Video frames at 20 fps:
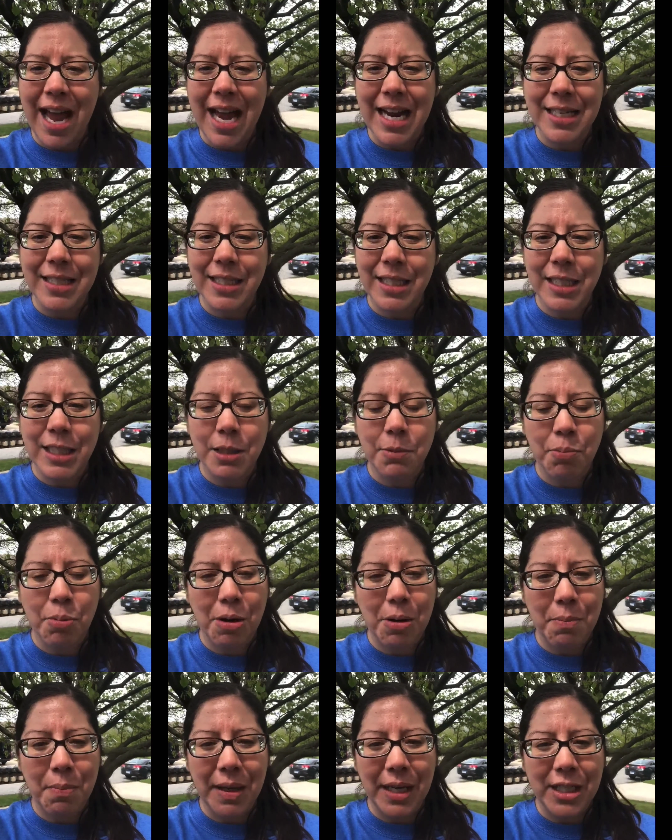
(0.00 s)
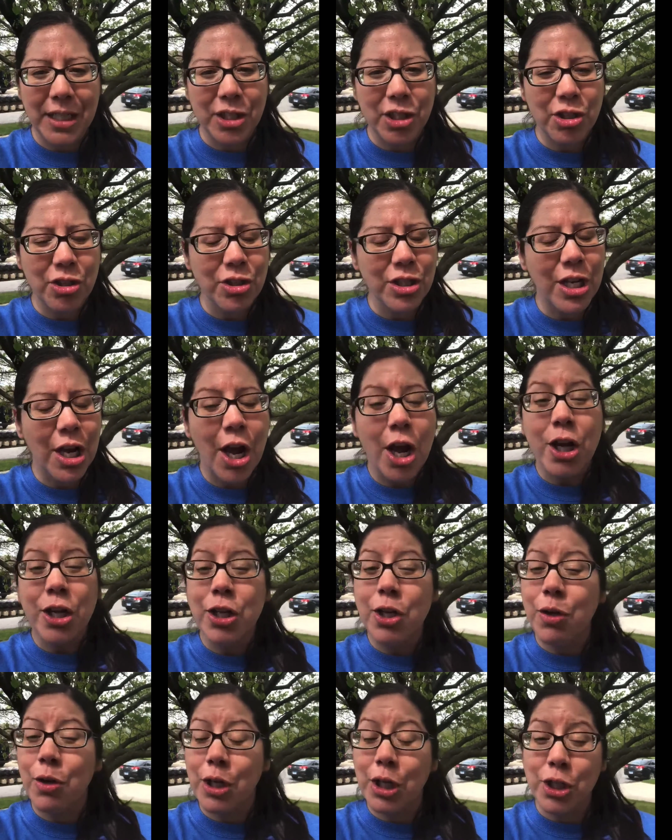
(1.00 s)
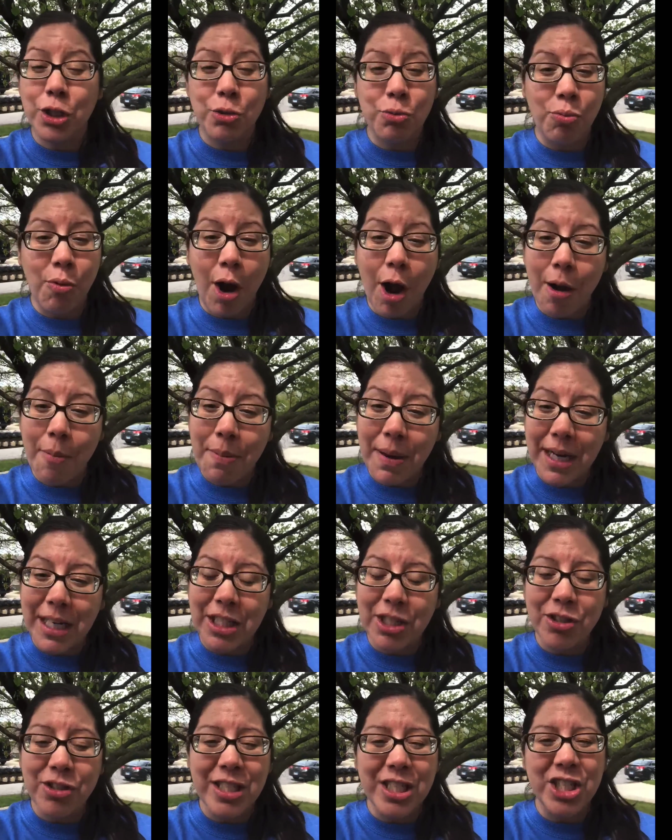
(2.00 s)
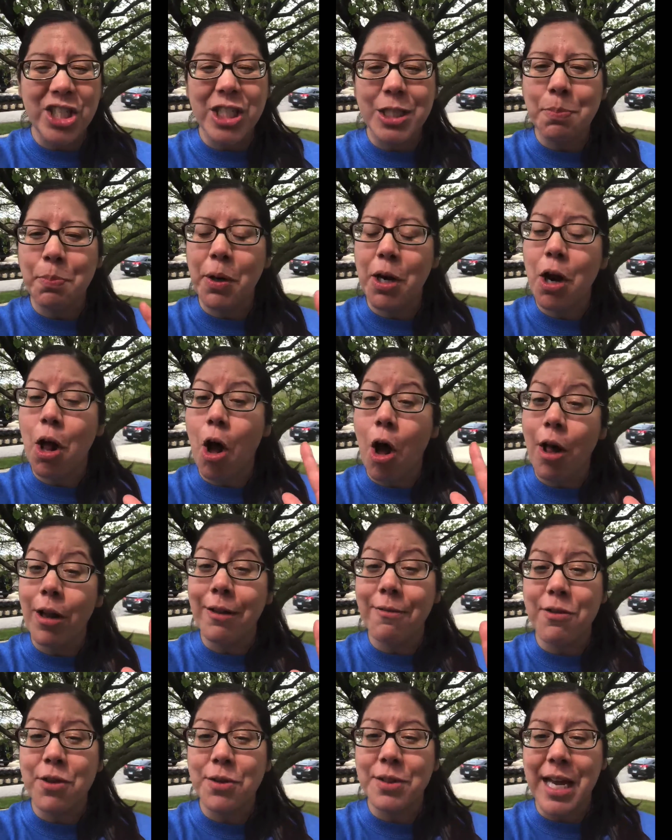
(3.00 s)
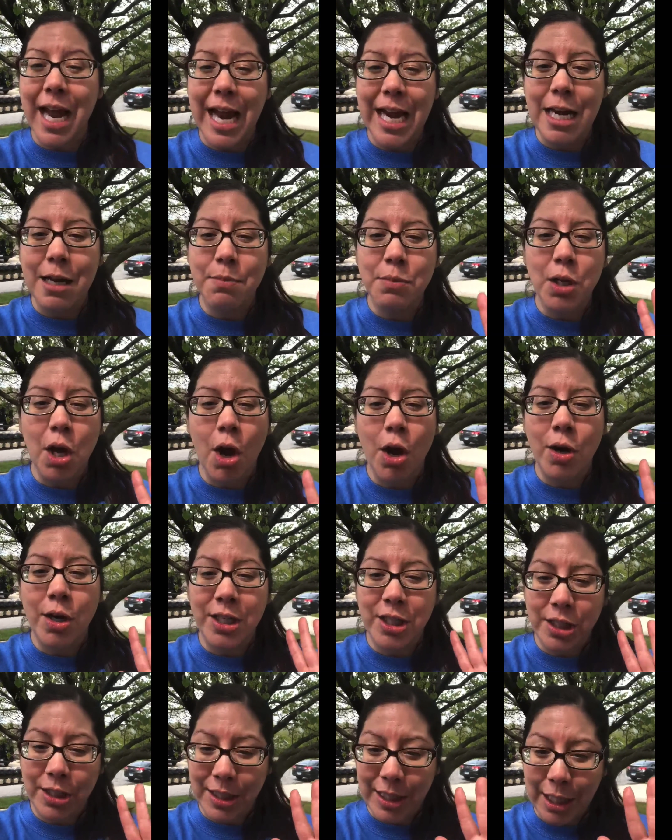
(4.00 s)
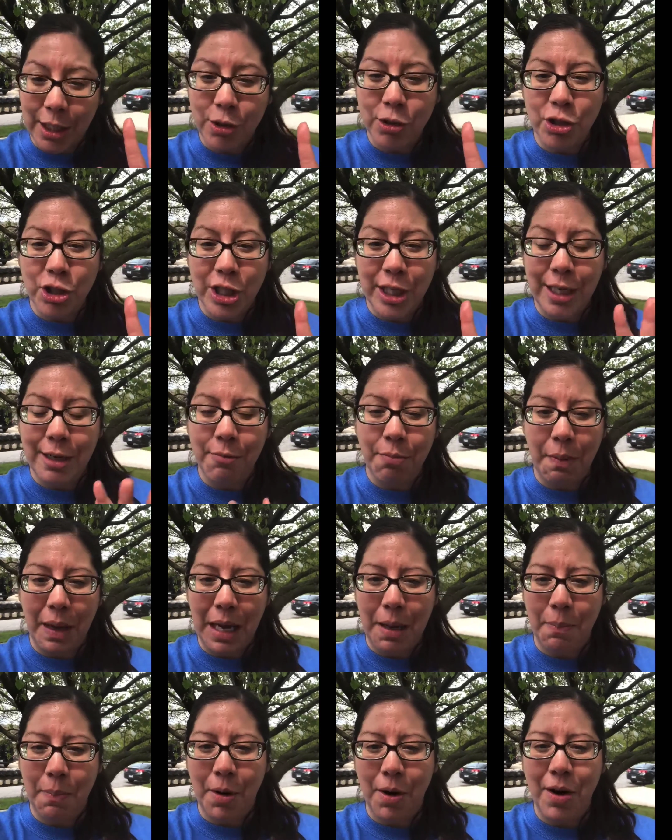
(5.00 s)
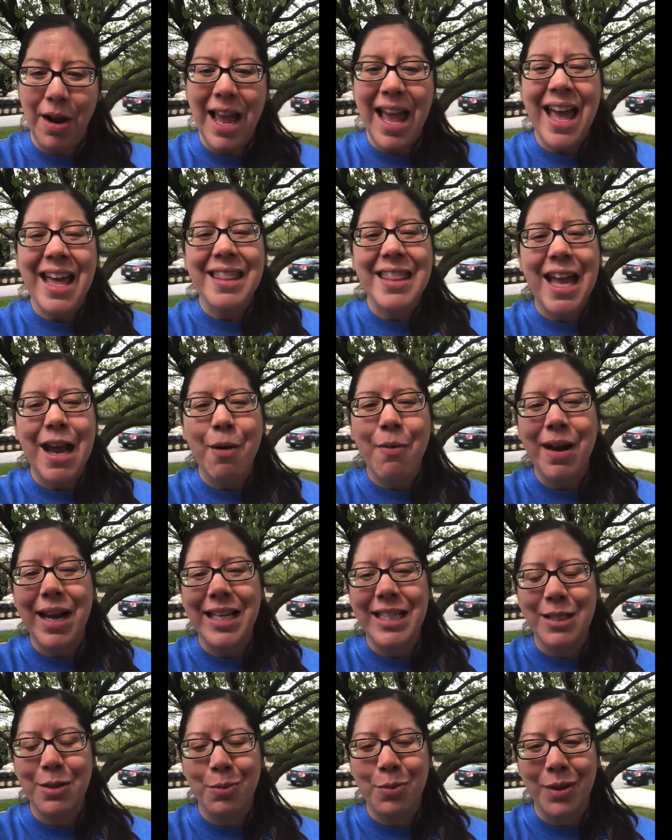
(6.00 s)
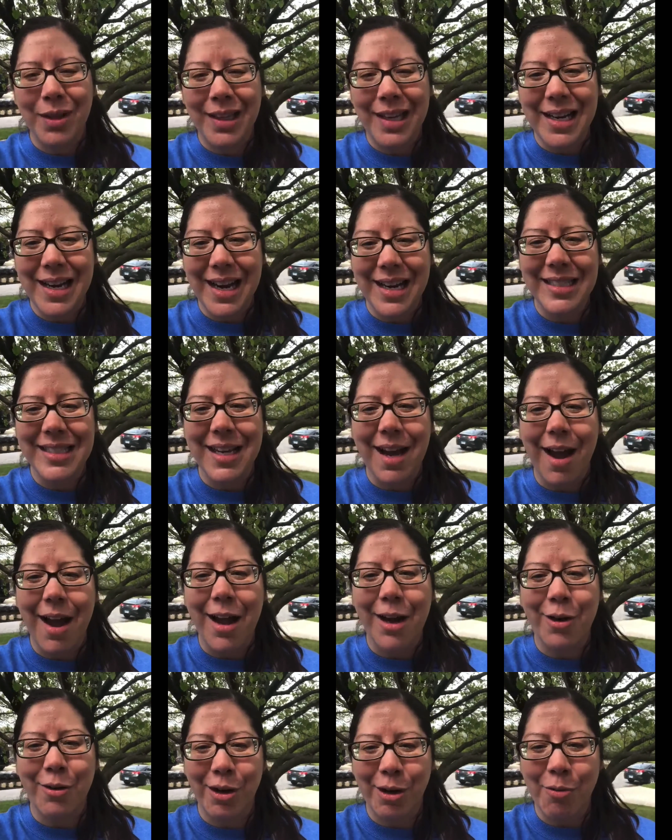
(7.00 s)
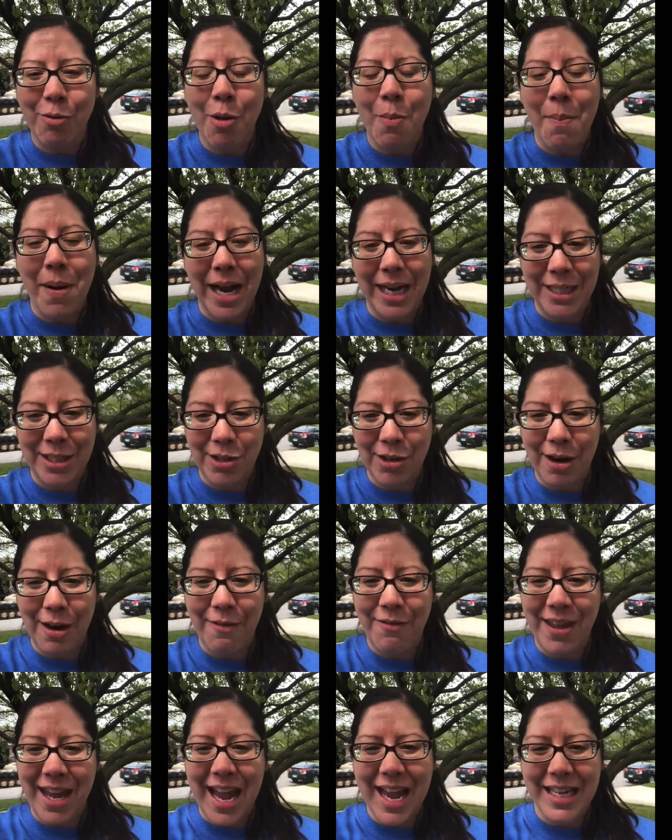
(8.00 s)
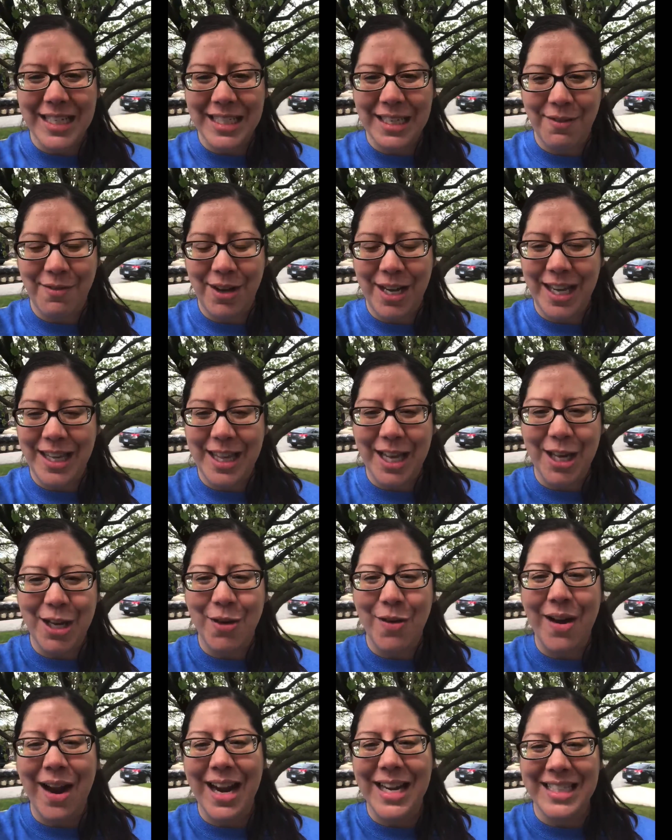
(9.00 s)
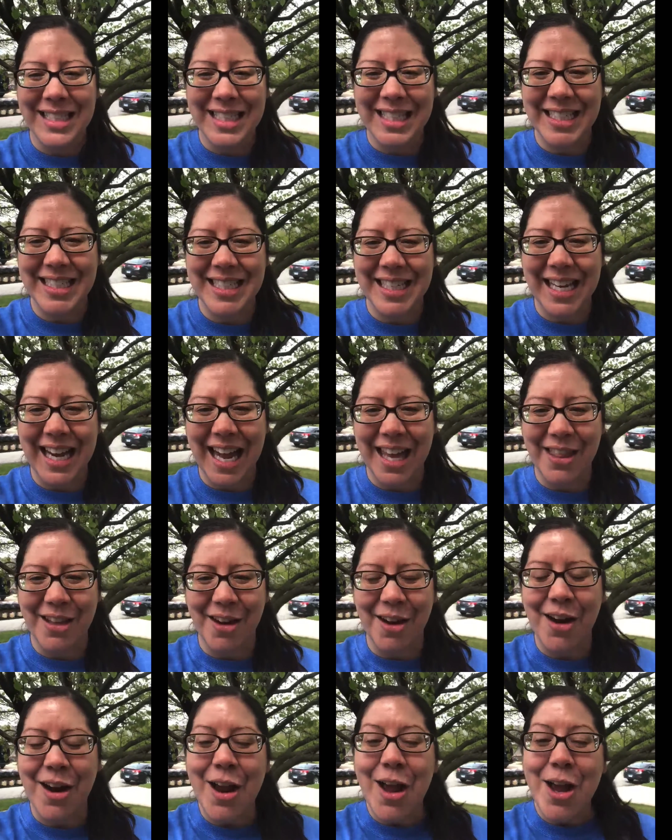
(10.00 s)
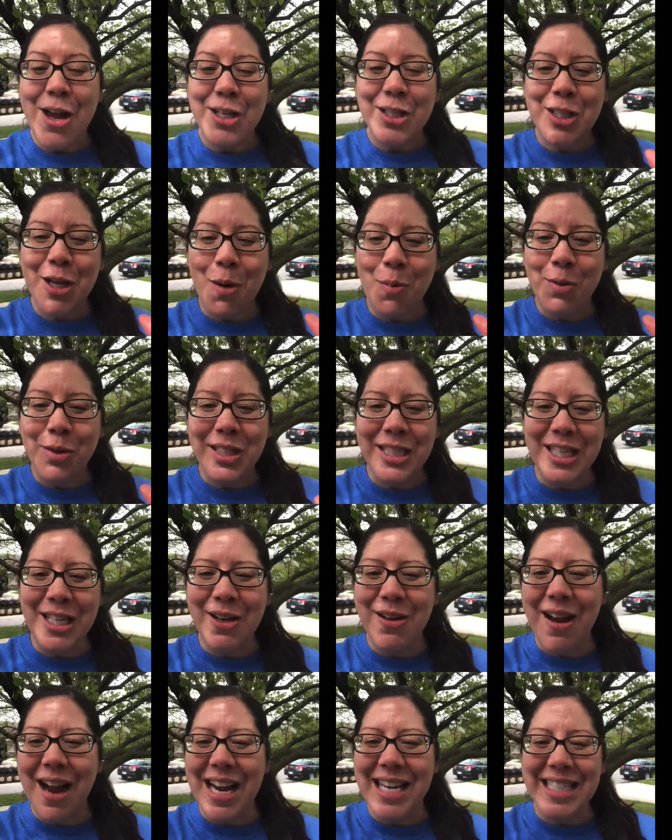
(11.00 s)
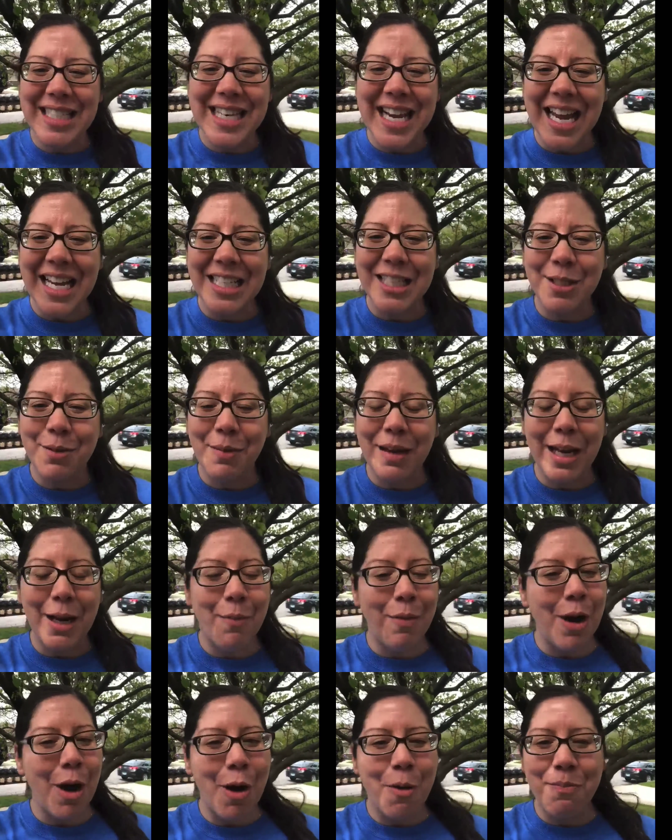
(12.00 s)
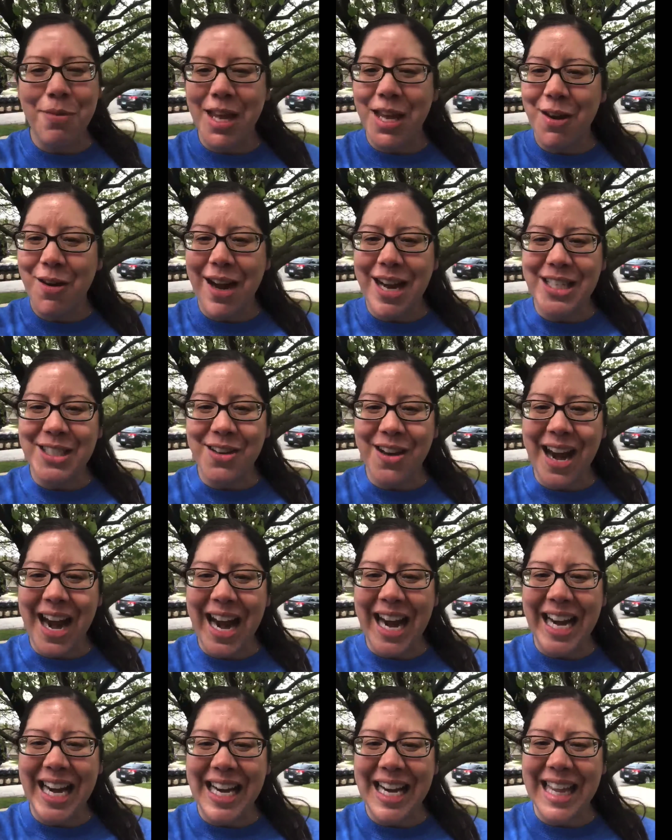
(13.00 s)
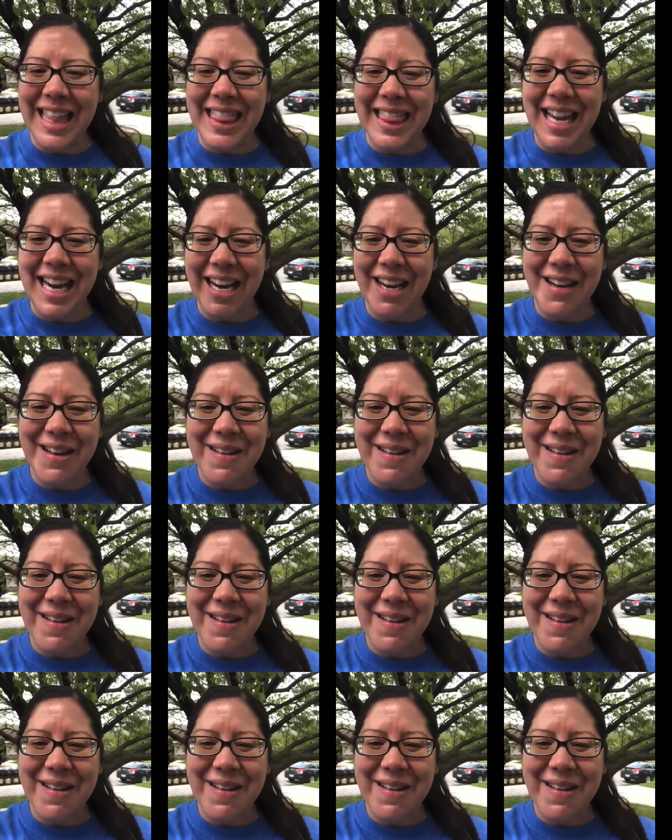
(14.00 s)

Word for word: access to print pictures, you could draw pictures and just put all of those items on a single sheet of paper. That way it's a really nice concrete reminder of the activity that you guys did together. So we'll see you guys next week. We hope that you guys are hanging in there.